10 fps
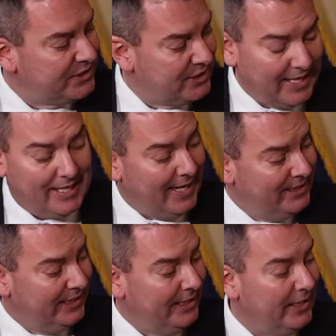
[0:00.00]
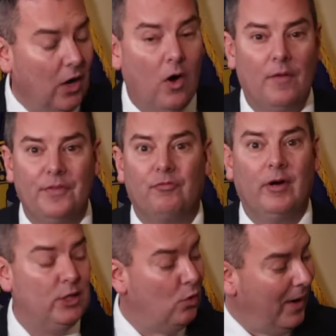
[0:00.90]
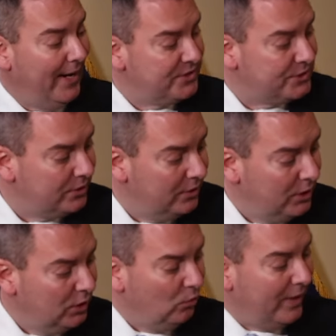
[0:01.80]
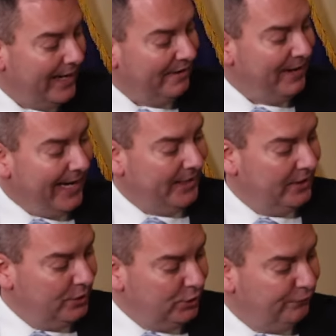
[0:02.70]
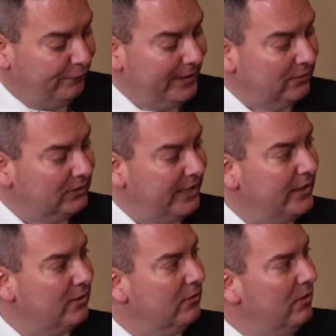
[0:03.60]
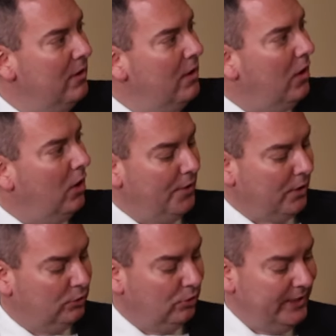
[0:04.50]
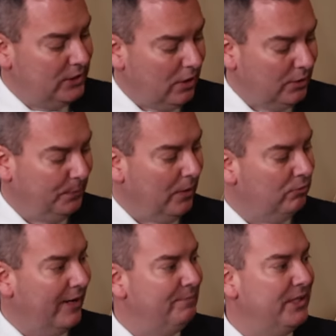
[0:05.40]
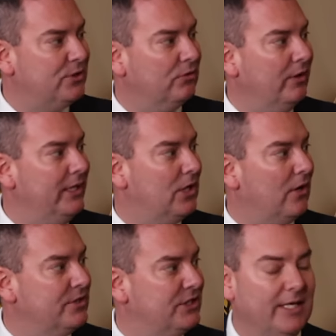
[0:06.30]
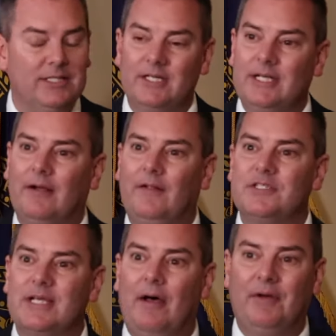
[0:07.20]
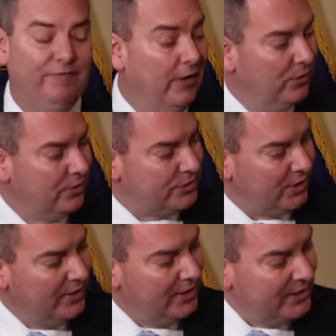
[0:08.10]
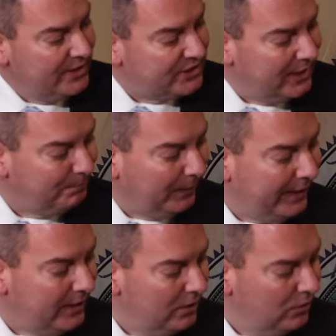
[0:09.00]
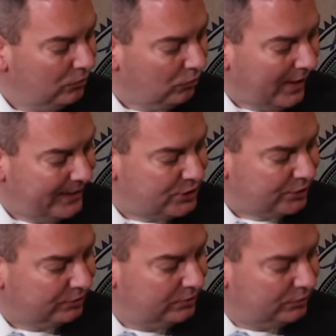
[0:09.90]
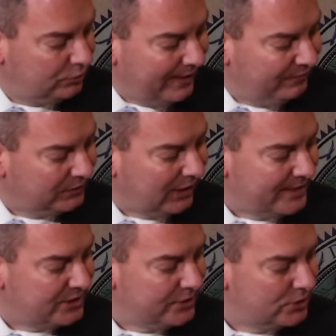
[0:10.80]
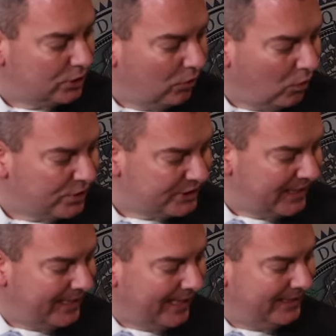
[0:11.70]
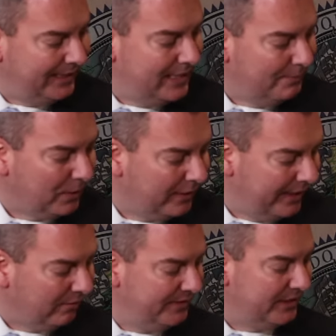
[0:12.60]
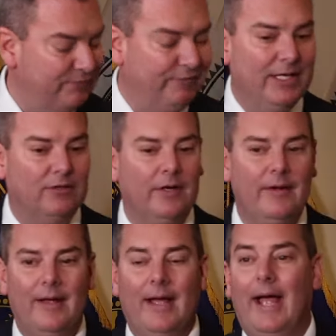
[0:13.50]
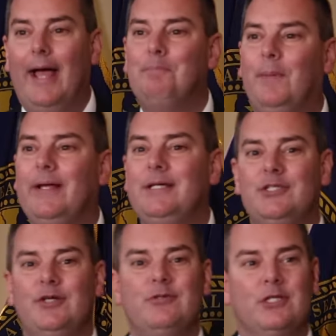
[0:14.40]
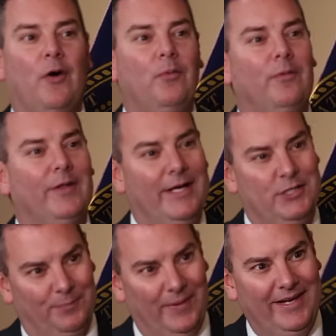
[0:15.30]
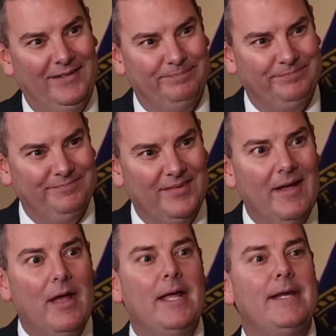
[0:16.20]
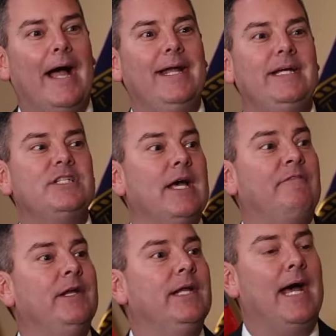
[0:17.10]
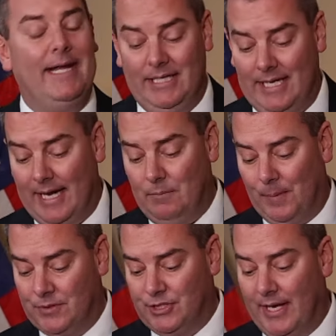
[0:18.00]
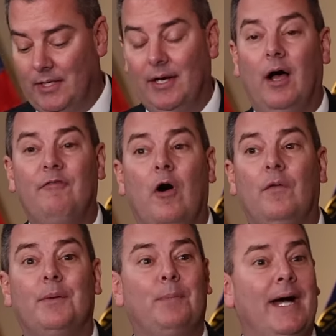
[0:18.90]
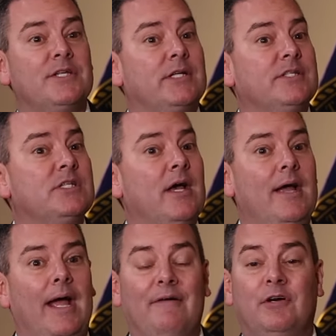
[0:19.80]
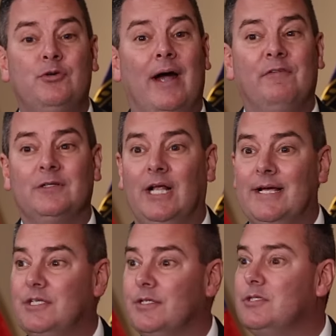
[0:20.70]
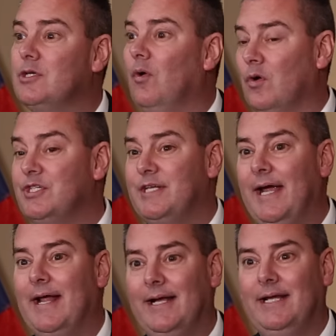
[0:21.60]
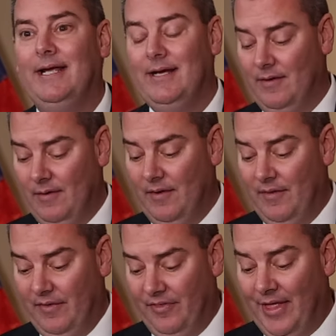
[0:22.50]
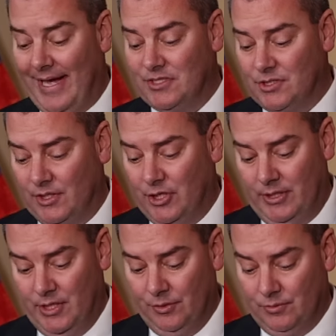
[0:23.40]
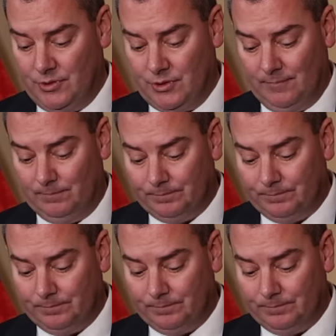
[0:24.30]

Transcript: State ID on the request. We have added a new field here on our green card program. These are green cards sent to Douglas County voters. Simply write your driver's license or state ID number here in field, and please do so legibly. 97% to 98% of all Nebraskans have a driver's license or state ID. That's the good news.